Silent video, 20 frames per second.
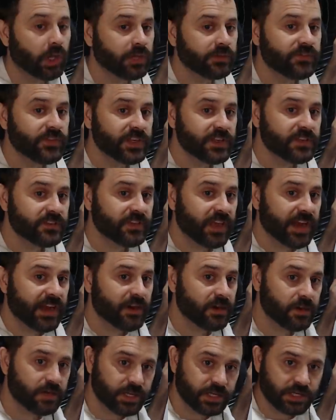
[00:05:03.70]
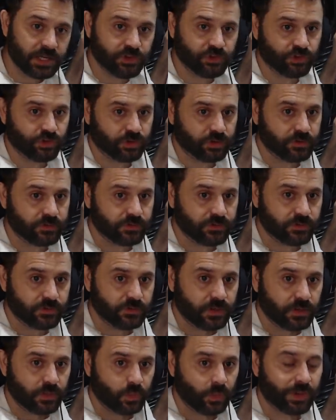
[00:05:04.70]
of these air conditioners,
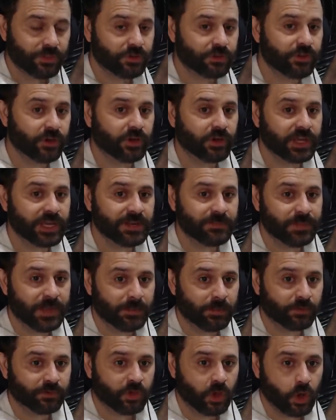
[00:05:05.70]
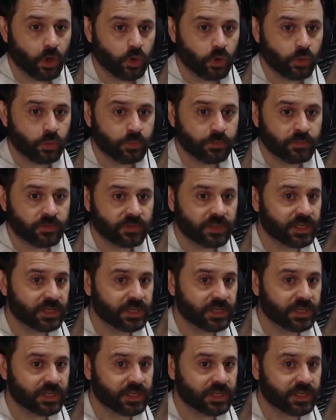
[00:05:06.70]
whether they're in people's homes,